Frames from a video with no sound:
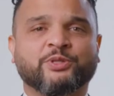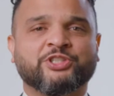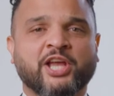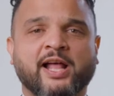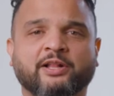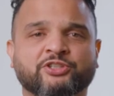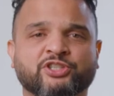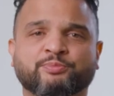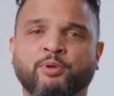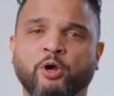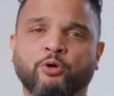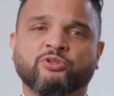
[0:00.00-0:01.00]
with challenges
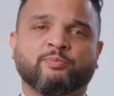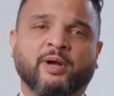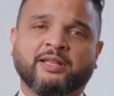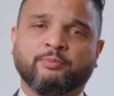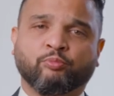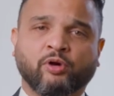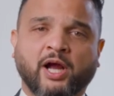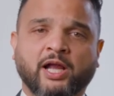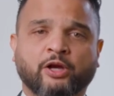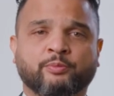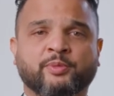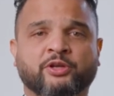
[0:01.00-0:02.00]
posed by the
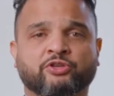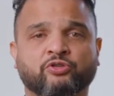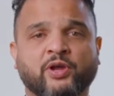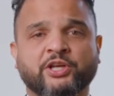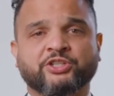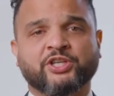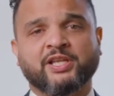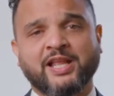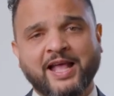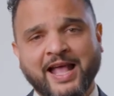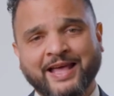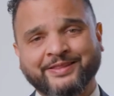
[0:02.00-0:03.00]
prior administration
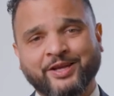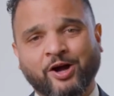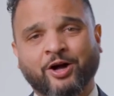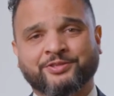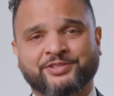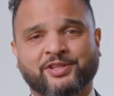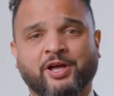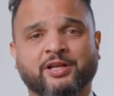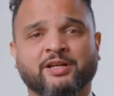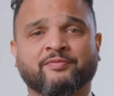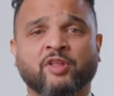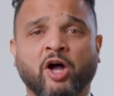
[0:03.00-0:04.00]
and the
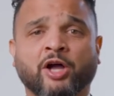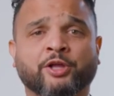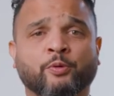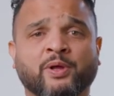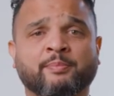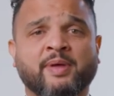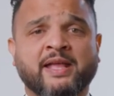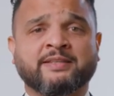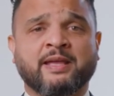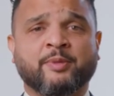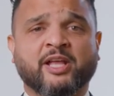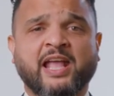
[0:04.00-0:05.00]
onslaught of the ongoing
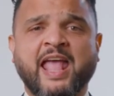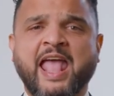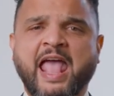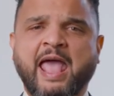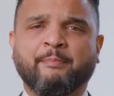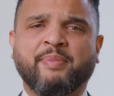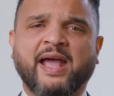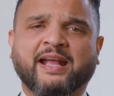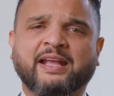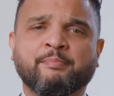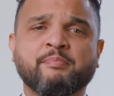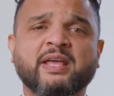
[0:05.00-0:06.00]
pandemic,
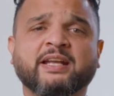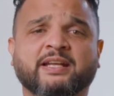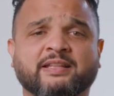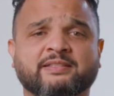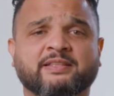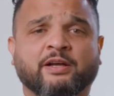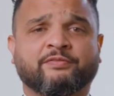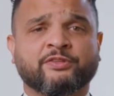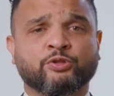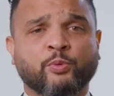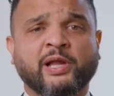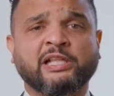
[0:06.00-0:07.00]
MPAC committed itself
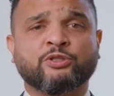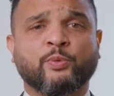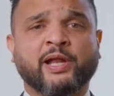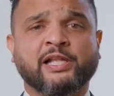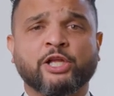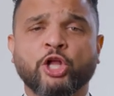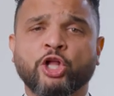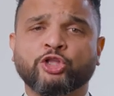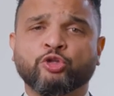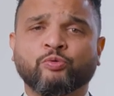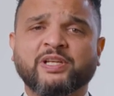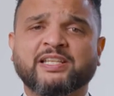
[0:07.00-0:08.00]
in 2020
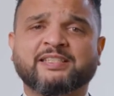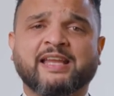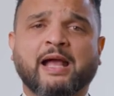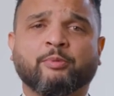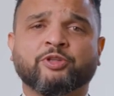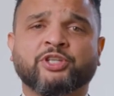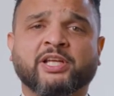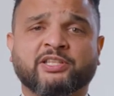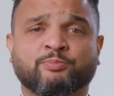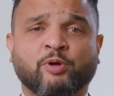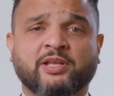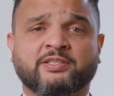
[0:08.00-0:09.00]
to reestablishing
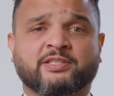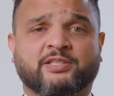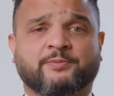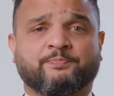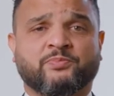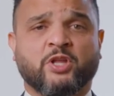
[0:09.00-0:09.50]
its presence.